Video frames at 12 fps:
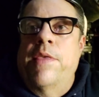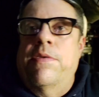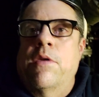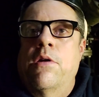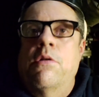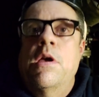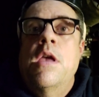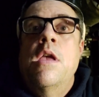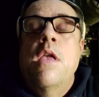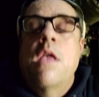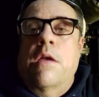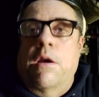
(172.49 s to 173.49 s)
So
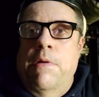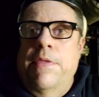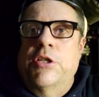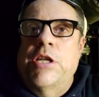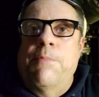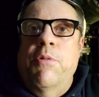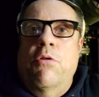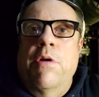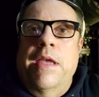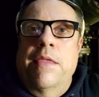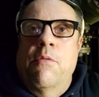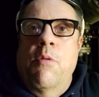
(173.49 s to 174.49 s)
I'm gonna run to the shop real quick
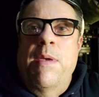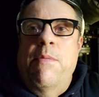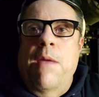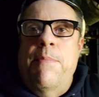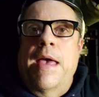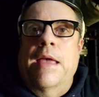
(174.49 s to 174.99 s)
and then we'll be right back.